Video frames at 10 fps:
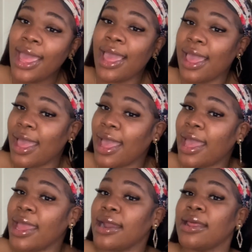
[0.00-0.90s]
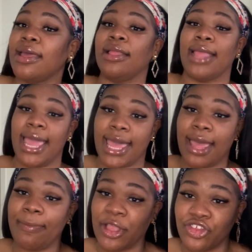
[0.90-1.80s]
And like I
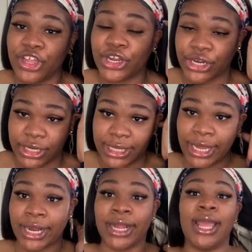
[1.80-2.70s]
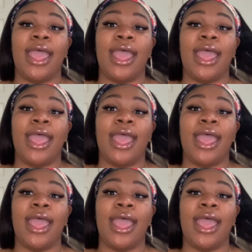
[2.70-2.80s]
mentioned earlier,